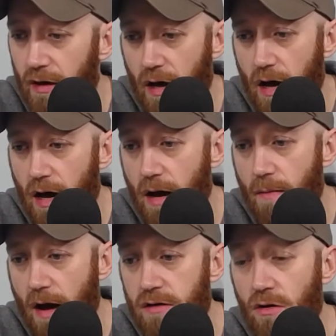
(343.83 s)
Um,
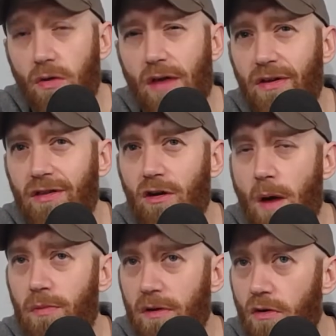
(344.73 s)
I know that I think they're I
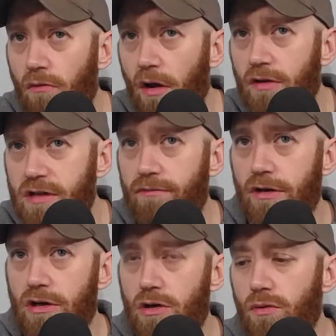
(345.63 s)
believe they're relatively
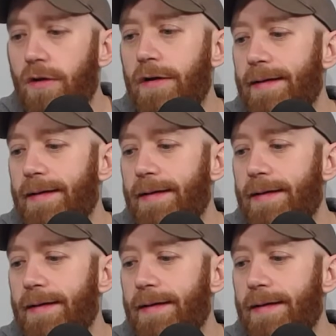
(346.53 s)
new.